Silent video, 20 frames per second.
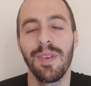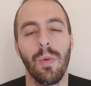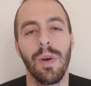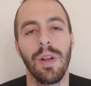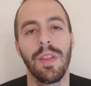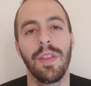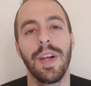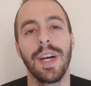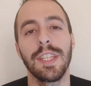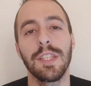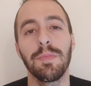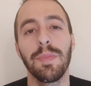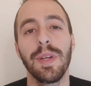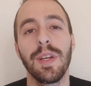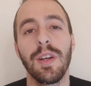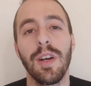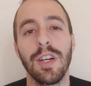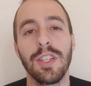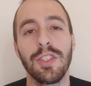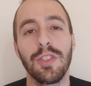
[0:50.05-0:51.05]
Well, that's
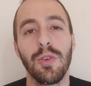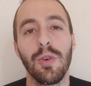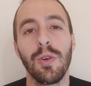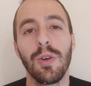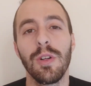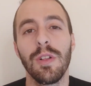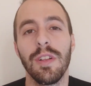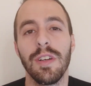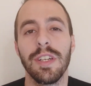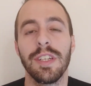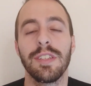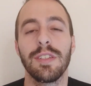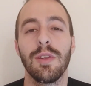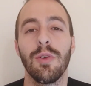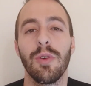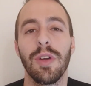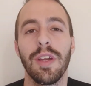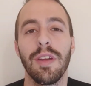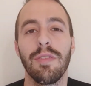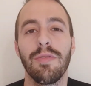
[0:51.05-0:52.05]
because Google is
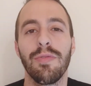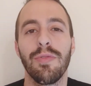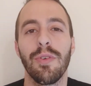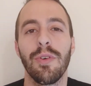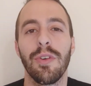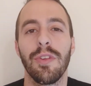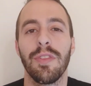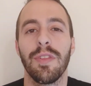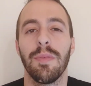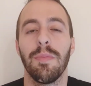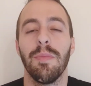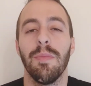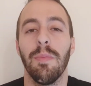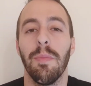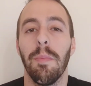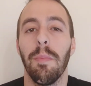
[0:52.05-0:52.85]
looking for the